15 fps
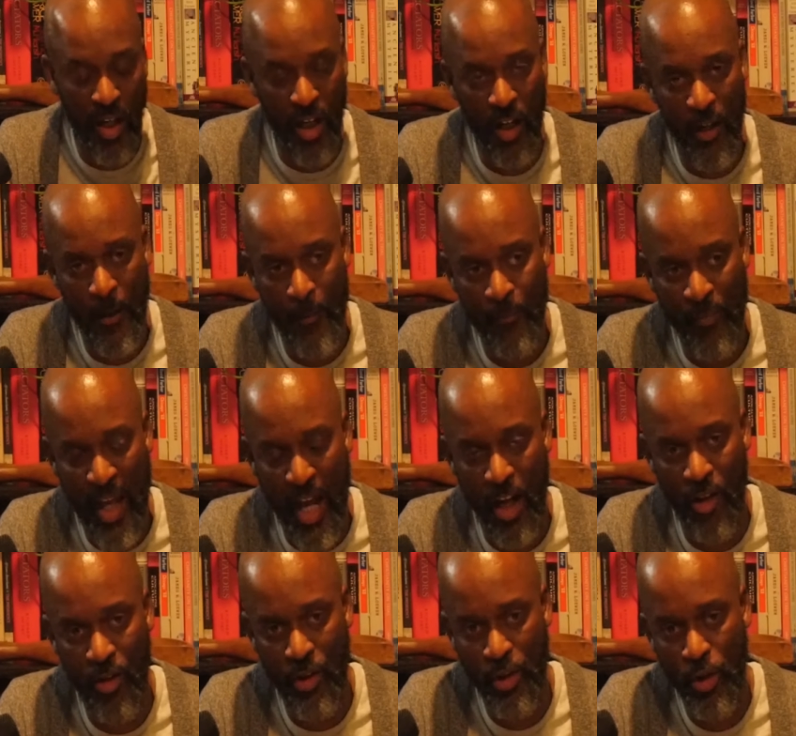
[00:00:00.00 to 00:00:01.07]

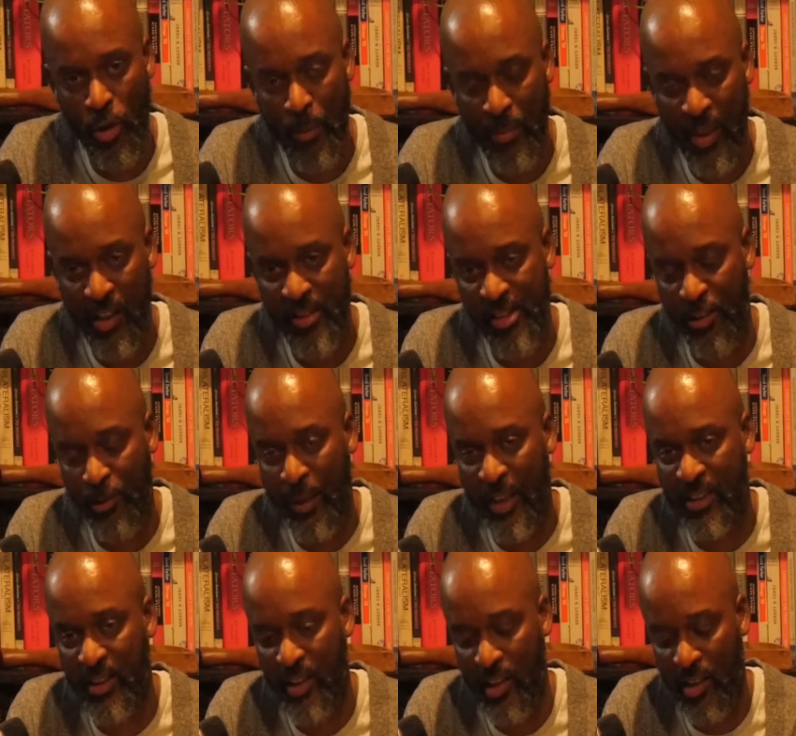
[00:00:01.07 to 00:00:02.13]
how Europeans,
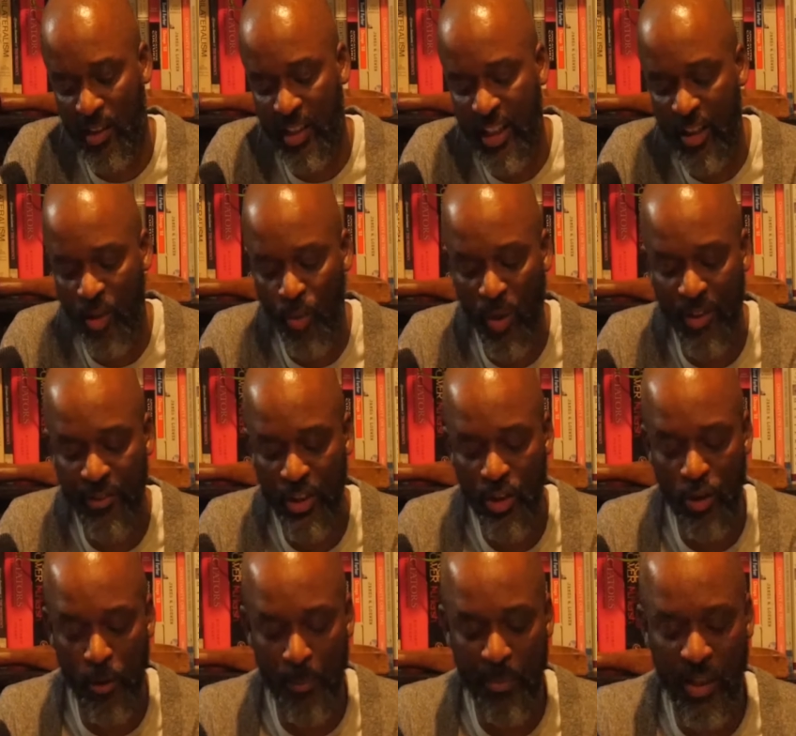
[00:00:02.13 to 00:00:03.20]
especially elite and wealthy
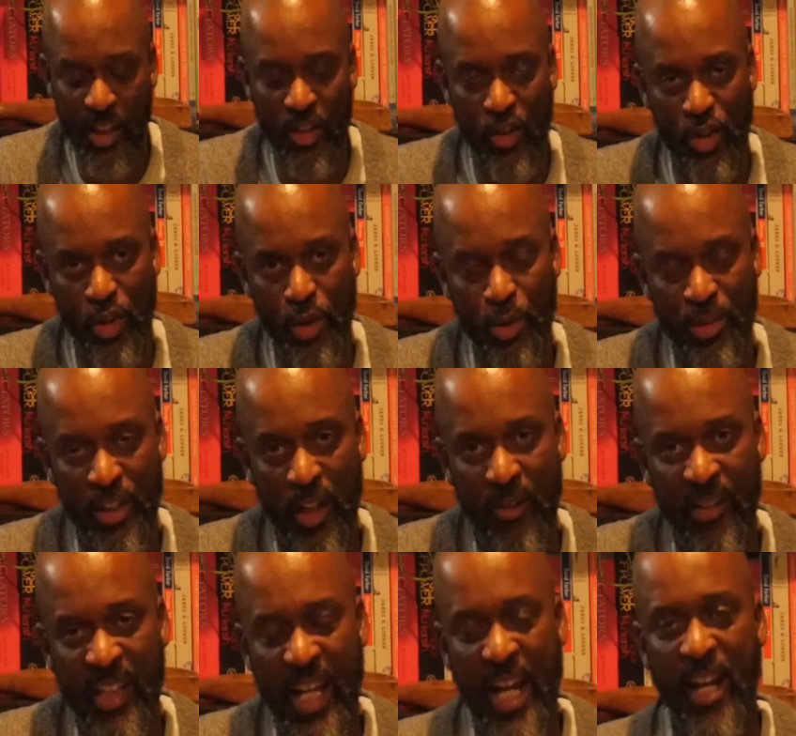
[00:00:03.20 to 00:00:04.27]
Europeans, use their
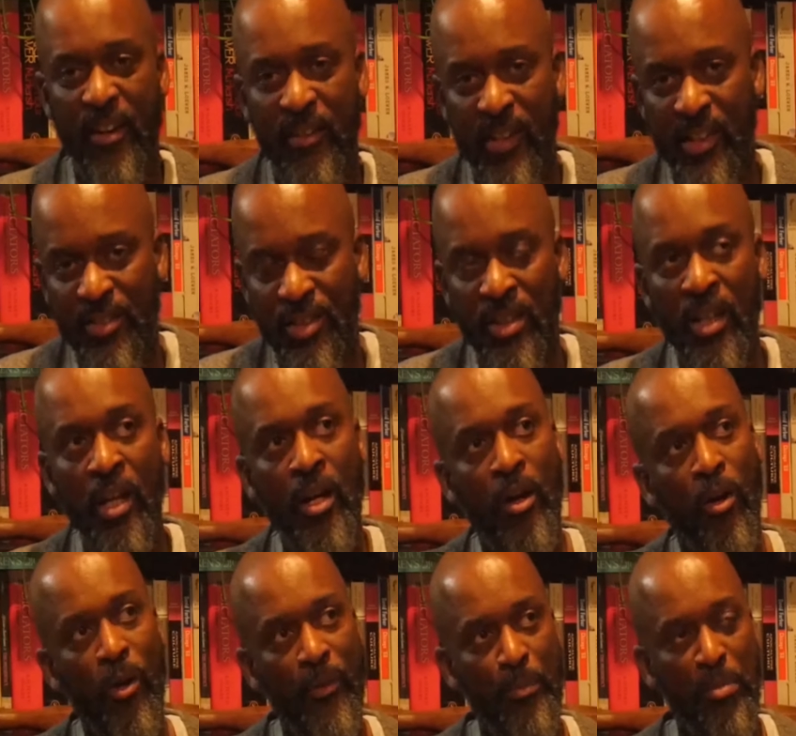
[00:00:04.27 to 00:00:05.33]
inheritance
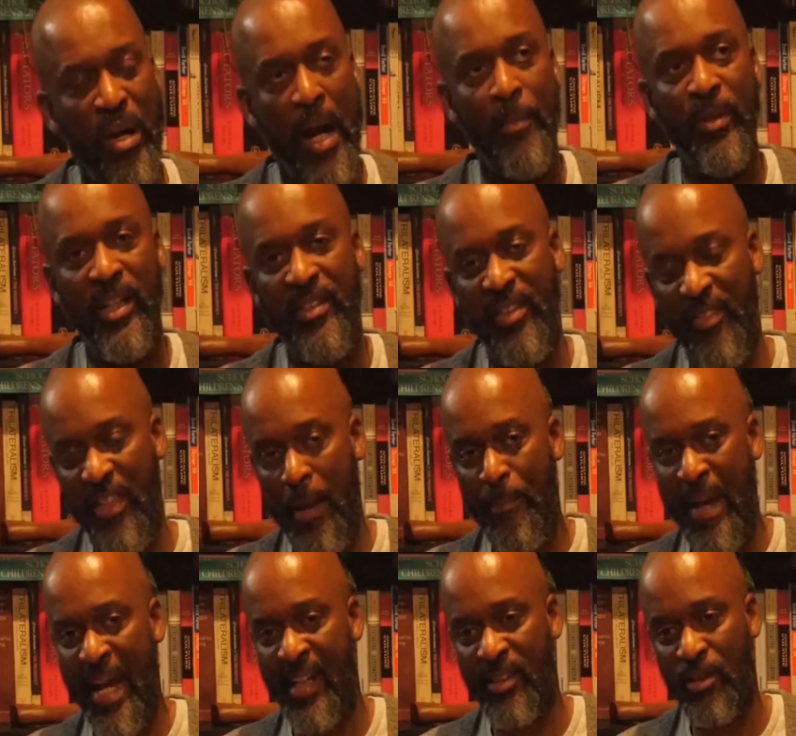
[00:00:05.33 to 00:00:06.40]
or property that they
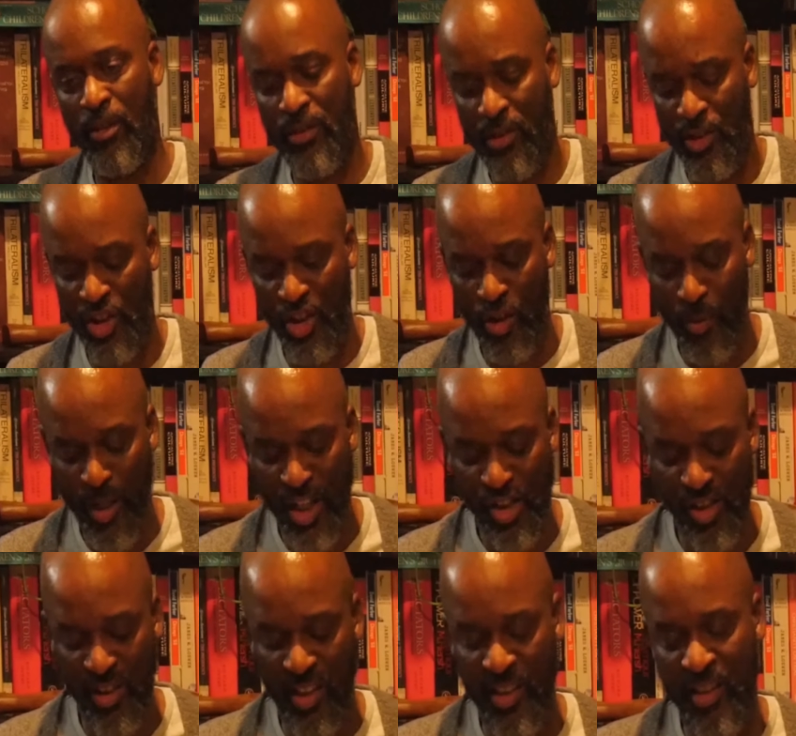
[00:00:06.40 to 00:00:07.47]
pass on to
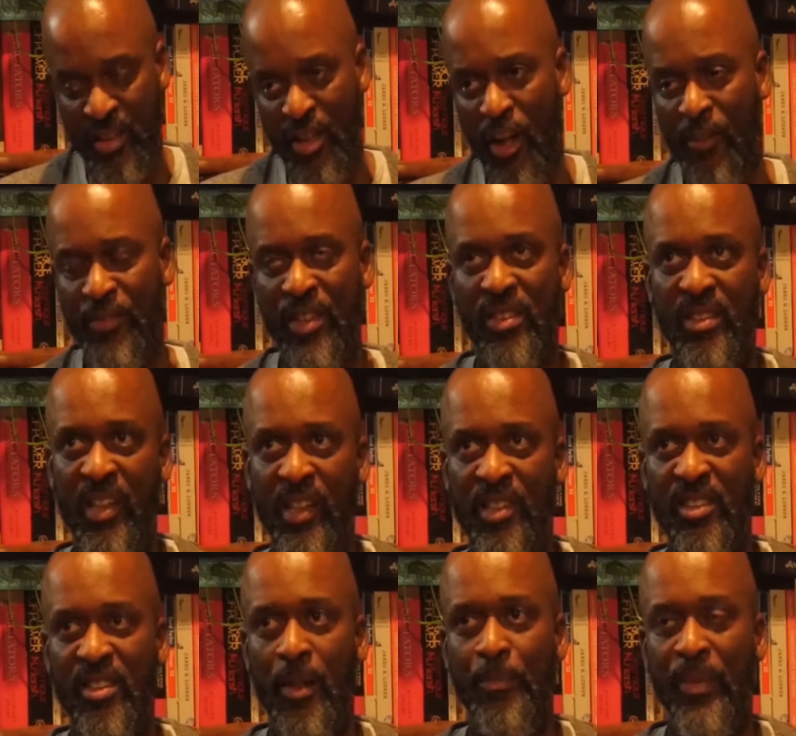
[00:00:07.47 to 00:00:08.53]
generation, and it's often seen
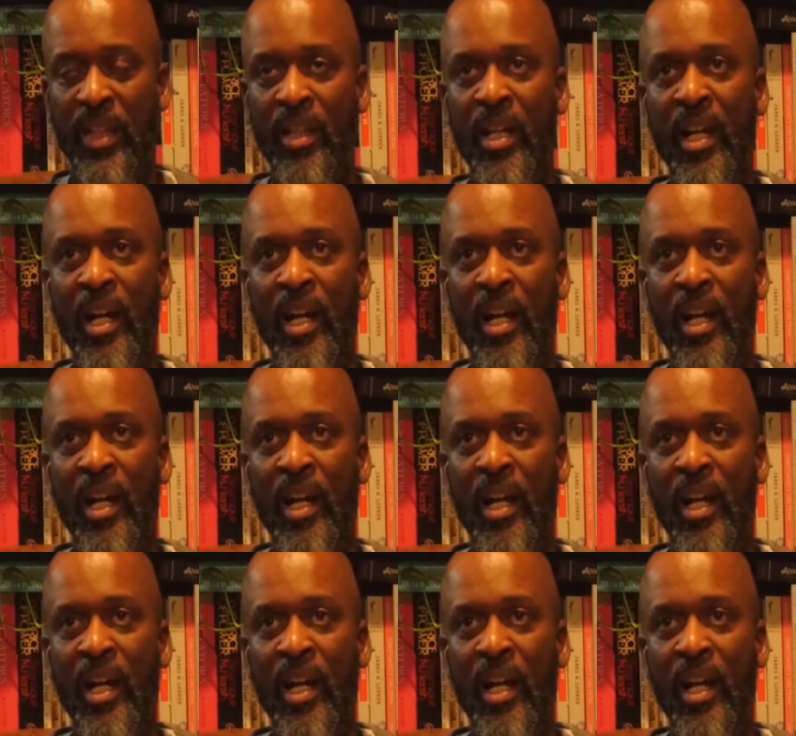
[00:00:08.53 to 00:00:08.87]
as something